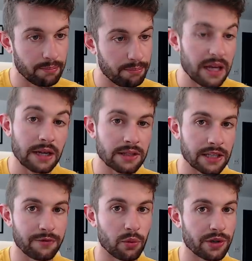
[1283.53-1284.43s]
big,
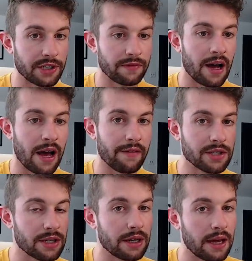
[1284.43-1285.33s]
6'4", 6'5".
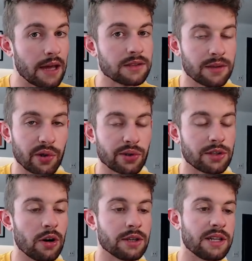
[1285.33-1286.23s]
He's going to get some of those
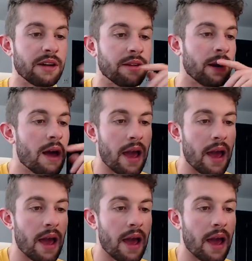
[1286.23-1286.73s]
targets down there.